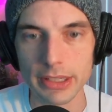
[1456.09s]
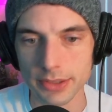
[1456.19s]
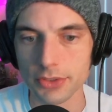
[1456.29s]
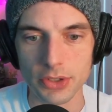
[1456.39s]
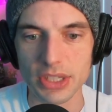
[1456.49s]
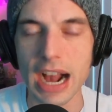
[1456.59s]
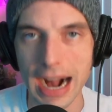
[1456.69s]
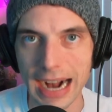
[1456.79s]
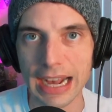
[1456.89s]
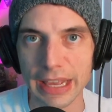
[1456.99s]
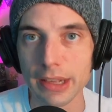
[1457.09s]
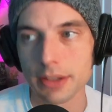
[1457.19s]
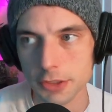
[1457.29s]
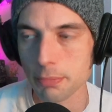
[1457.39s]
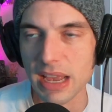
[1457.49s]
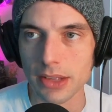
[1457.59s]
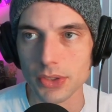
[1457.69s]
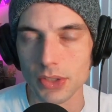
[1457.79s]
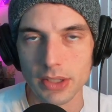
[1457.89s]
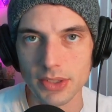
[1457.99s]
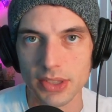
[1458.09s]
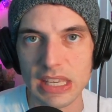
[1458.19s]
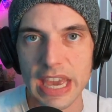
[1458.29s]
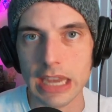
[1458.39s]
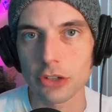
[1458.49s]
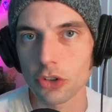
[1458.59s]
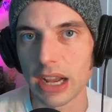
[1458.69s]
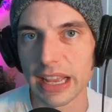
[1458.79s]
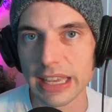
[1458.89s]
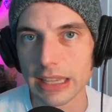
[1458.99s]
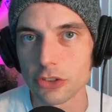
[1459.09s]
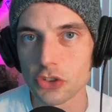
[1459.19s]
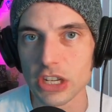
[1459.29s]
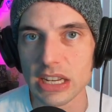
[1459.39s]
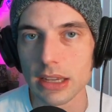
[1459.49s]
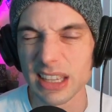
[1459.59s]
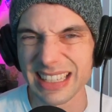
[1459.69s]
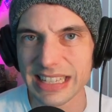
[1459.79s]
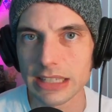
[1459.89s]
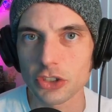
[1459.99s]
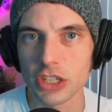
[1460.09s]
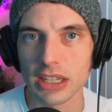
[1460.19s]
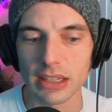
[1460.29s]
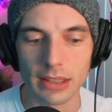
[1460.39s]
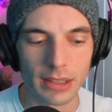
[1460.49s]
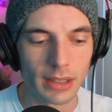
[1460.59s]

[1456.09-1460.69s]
It's just I space CHING, I Ching.